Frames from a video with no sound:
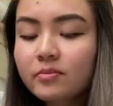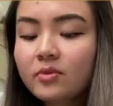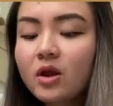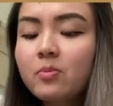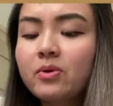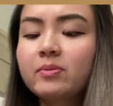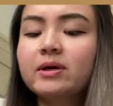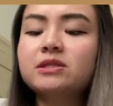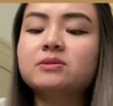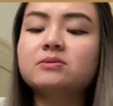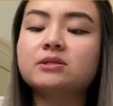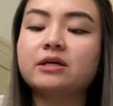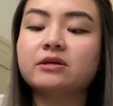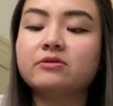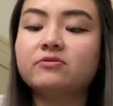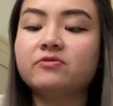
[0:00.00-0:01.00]
But my
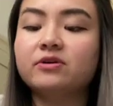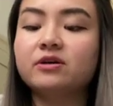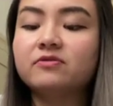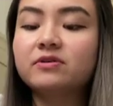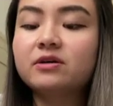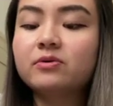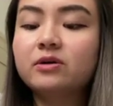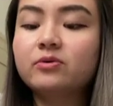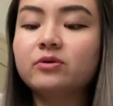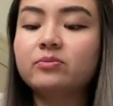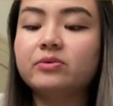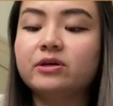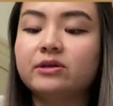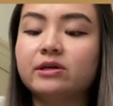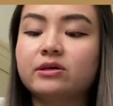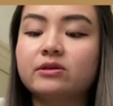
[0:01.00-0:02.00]
second favorite one would be
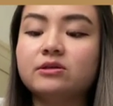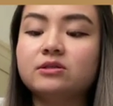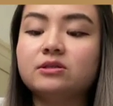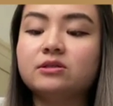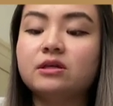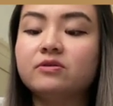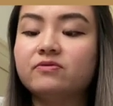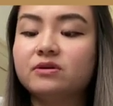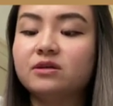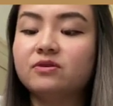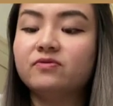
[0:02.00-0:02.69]
like the savory